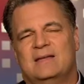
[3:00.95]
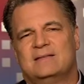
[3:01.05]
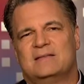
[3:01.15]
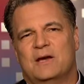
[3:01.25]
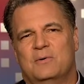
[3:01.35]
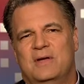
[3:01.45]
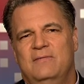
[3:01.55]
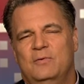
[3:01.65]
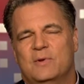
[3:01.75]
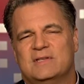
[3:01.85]
And so
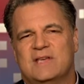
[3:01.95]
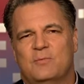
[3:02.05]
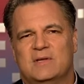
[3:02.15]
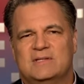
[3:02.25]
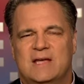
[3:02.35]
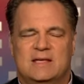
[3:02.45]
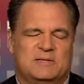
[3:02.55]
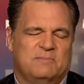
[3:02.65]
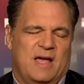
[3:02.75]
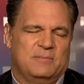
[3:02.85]
even when someone
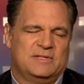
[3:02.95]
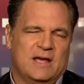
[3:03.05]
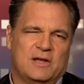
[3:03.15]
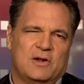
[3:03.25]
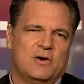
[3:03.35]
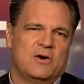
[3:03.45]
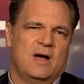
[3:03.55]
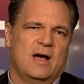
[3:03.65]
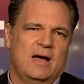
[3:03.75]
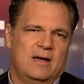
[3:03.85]
says, I'm secular,
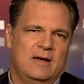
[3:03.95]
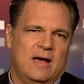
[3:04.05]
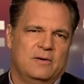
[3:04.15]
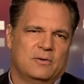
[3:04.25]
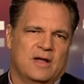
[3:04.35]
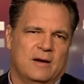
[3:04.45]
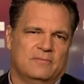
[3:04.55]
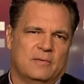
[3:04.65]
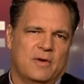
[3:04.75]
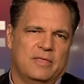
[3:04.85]
I don't
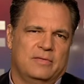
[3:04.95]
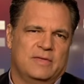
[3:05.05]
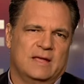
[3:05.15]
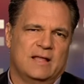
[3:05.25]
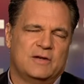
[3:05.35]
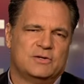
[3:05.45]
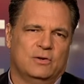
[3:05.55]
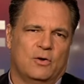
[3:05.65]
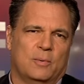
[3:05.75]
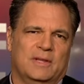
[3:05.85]
come from a
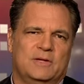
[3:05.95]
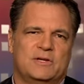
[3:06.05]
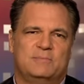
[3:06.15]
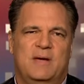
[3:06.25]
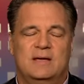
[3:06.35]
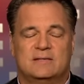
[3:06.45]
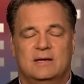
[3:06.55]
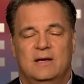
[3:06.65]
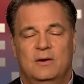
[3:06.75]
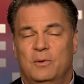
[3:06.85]
theological or religious base,
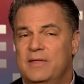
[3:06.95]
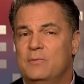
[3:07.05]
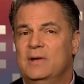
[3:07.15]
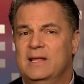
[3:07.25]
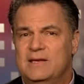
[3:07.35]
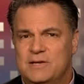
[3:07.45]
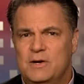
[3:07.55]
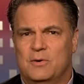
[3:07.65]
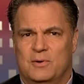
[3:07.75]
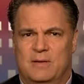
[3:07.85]
well, they really
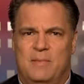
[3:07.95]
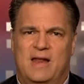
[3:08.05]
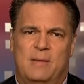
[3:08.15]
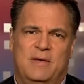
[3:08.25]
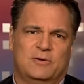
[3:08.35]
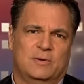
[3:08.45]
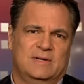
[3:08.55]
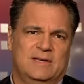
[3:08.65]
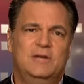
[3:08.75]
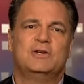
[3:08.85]
do. It may not be a
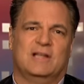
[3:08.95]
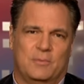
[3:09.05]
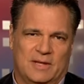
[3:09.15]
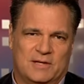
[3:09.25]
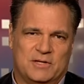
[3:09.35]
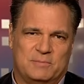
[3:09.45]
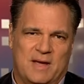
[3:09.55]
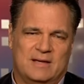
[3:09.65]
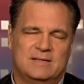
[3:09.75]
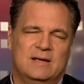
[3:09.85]
traditionally religious
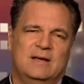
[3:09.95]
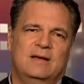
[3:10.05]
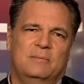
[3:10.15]
base,